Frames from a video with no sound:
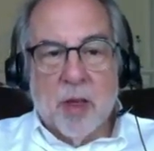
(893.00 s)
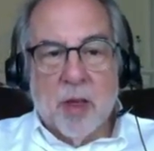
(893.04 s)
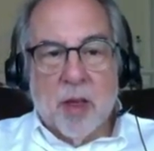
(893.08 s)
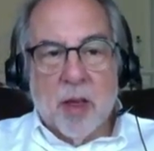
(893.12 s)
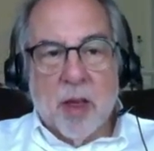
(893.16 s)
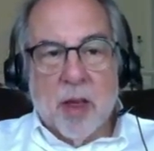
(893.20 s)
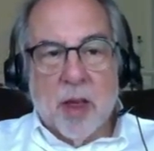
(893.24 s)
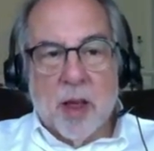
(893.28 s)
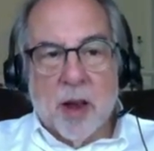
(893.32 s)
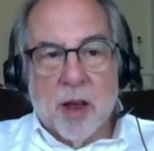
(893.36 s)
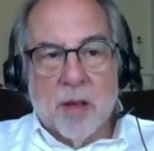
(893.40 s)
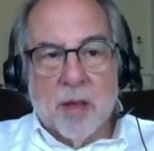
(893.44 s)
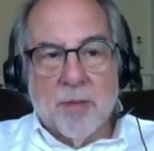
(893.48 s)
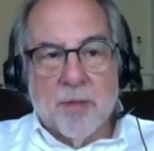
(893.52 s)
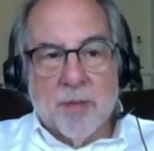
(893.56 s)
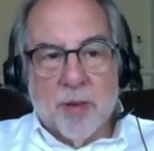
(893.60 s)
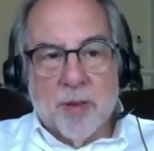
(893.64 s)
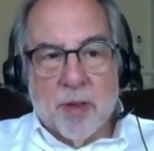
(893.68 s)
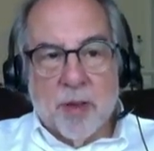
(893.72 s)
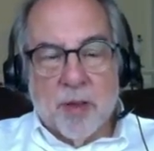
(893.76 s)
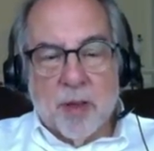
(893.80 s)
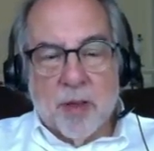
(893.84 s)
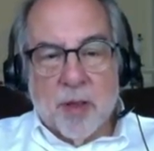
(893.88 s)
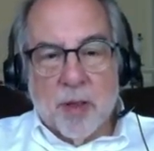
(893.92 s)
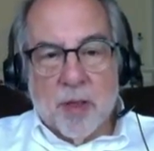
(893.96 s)
And I
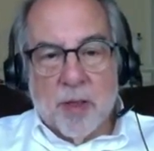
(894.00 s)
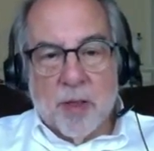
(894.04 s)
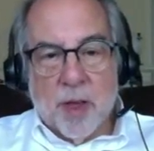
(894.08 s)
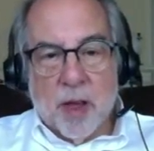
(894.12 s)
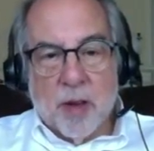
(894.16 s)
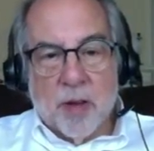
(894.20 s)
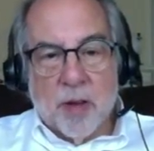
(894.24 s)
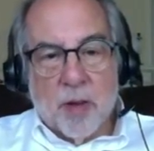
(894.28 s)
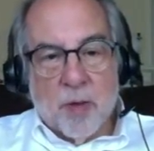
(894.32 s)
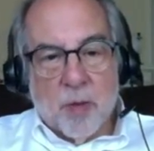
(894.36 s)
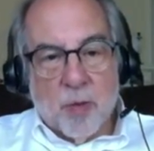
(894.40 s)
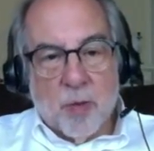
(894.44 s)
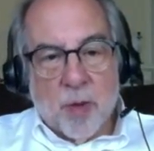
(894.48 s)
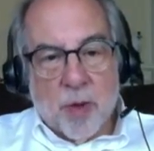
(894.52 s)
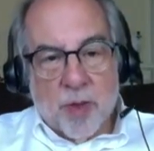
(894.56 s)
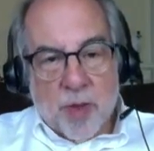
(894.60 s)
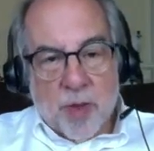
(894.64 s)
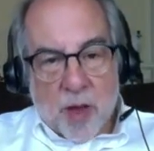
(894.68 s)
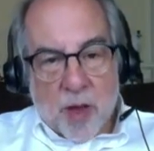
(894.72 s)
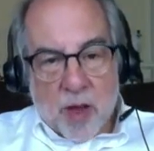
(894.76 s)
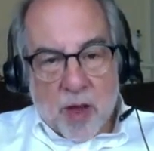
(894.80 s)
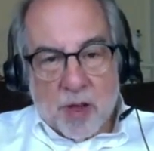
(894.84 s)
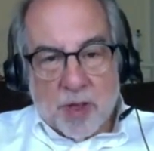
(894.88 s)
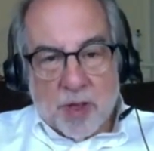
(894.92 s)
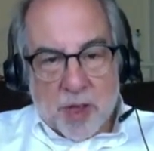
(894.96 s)
feel that with
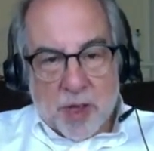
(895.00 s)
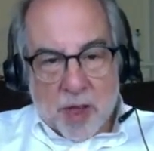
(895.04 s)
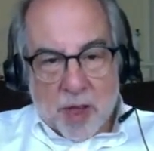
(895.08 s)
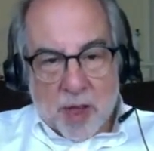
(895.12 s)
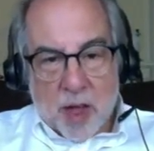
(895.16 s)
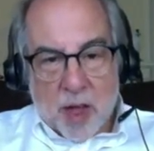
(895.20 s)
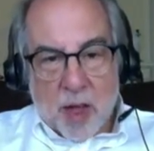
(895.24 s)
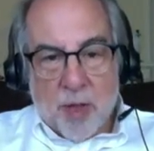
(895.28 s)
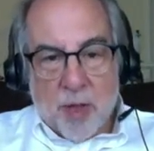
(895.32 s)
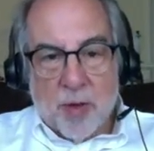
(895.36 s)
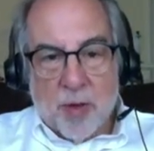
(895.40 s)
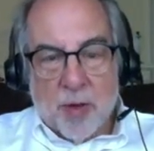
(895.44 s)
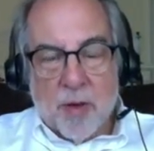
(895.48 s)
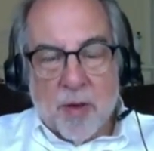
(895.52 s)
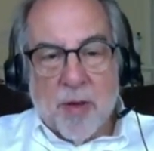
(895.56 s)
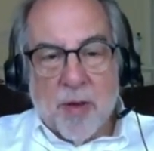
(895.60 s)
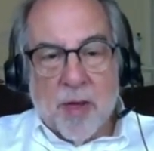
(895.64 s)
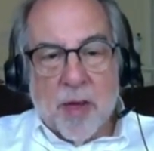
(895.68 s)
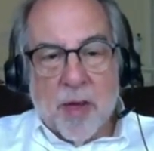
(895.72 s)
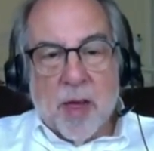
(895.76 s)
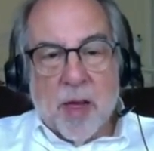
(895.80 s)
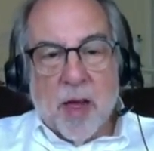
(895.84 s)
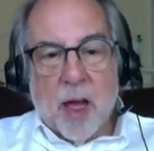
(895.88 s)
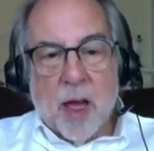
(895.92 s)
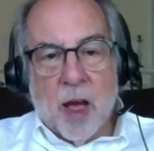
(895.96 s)
together,
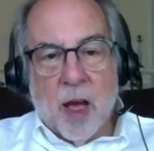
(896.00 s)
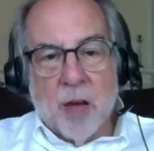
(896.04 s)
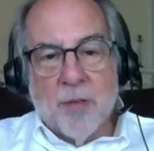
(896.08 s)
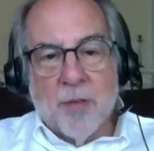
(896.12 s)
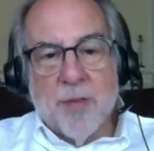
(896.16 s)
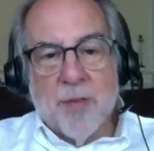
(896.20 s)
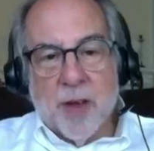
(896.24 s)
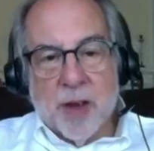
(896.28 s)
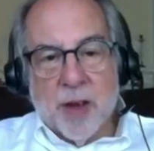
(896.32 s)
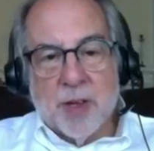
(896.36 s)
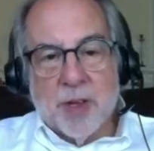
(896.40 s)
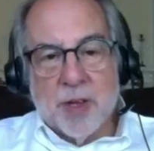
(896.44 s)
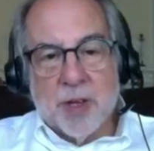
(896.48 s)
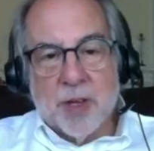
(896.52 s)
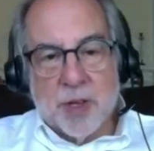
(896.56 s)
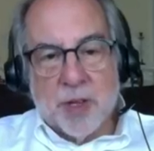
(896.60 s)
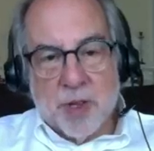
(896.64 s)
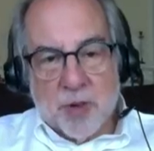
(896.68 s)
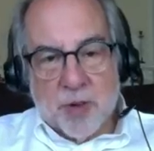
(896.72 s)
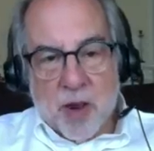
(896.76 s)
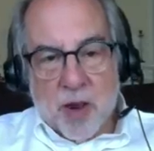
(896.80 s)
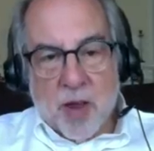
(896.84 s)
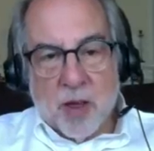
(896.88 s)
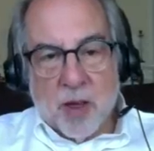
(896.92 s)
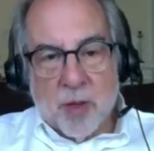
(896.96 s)
I find
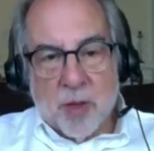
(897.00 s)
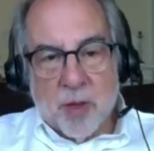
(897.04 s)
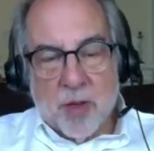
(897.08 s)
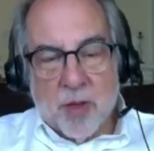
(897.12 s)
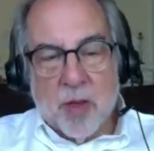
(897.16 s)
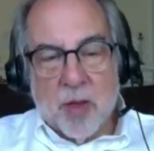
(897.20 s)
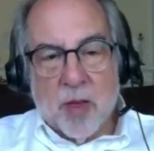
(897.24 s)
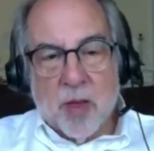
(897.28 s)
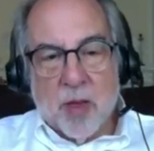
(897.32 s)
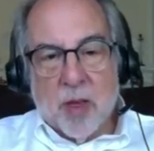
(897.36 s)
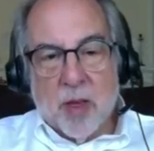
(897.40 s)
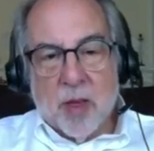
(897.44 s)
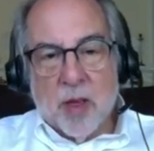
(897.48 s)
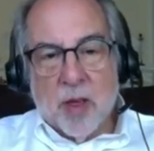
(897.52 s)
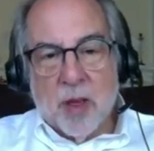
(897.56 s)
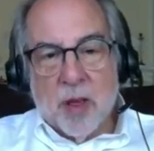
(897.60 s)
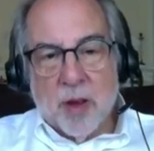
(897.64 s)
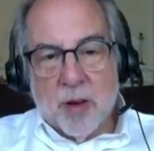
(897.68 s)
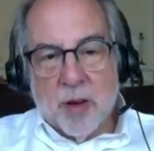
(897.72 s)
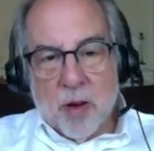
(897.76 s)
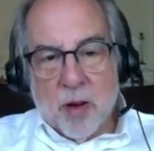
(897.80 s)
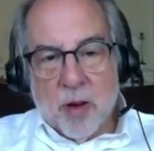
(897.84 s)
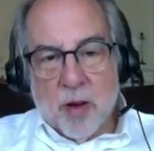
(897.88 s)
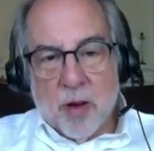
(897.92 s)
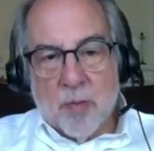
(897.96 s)
strength
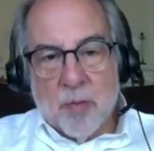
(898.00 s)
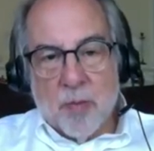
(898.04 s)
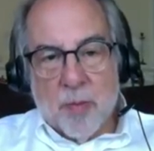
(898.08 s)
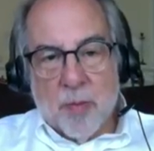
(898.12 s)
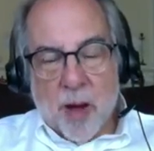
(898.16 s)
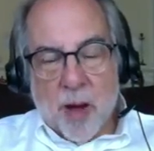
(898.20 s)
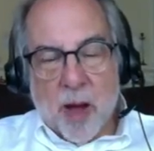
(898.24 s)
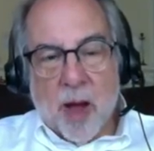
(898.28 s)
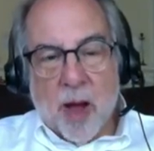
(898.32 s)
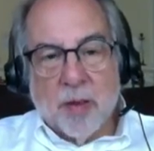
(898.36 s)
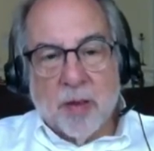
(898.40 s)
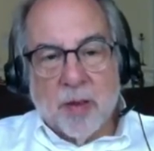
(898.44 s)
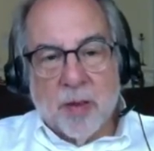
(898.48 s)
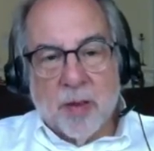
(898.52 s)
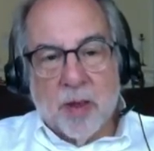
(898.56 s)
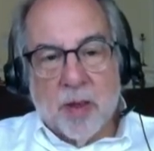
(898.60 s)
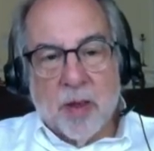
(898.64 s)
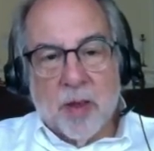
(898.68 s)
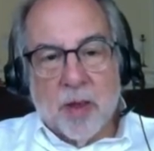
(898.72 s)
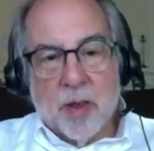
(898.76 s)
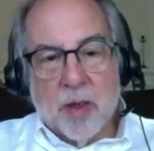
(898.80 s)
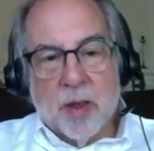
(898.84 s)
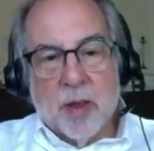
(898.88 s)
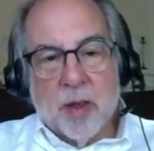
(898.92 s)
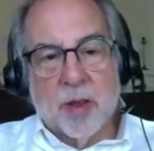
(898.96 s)
in our bond,
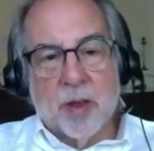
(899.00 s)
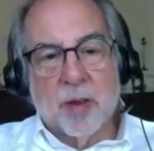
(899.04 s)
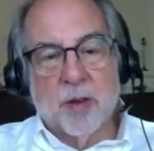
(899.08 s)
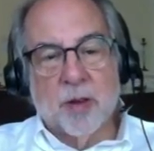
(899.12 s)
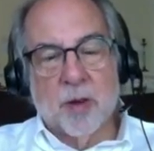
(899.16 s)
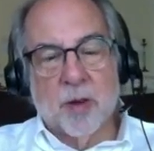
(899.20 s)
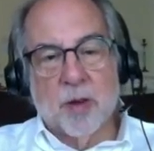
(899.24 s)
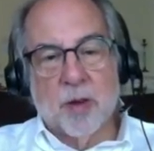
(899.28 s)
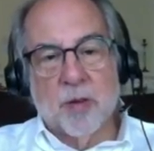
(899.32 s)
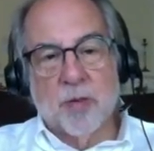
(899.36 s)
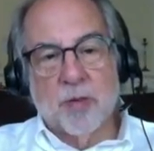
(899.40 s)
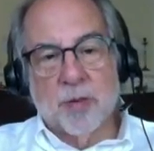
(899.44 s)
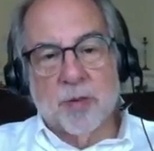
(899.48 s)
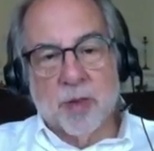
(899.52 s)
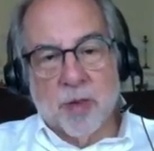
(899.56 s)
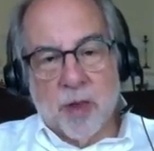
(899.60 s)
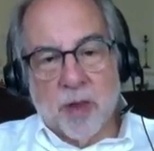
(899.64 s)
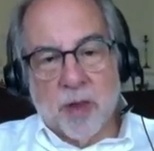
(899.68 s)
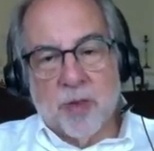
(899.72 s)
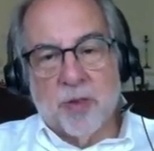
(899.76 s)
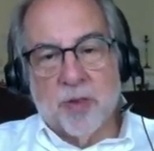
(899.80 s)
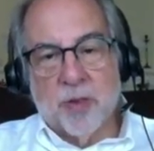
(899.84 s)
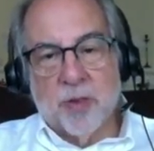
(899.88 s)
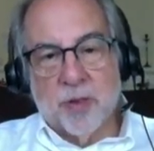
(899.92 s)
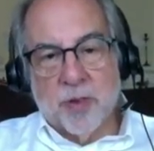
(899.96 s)
in our
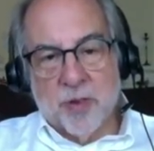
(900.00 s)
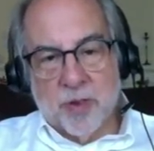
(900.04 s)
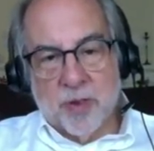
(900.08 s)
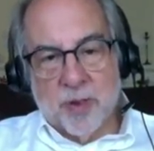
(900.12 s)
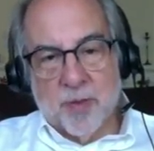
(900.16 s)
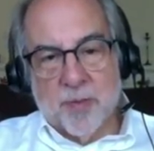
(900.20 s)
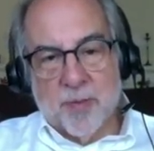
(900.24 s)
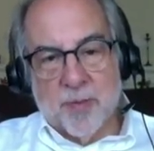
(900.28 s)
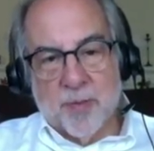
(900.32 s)
relationship.